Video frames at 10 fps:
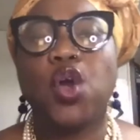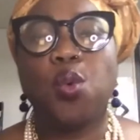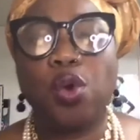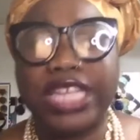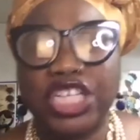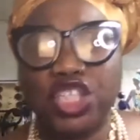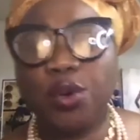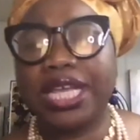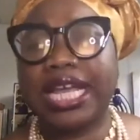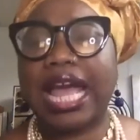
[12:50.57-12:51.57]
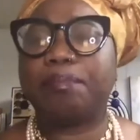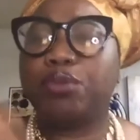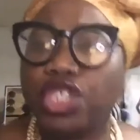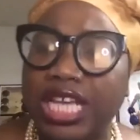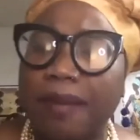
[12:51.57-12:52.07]
Wole Soyinka,
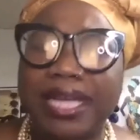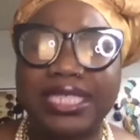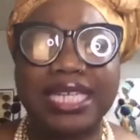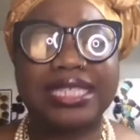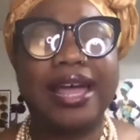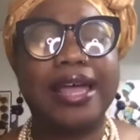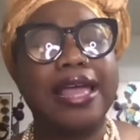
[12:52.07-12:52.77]
Buchi Emecheta,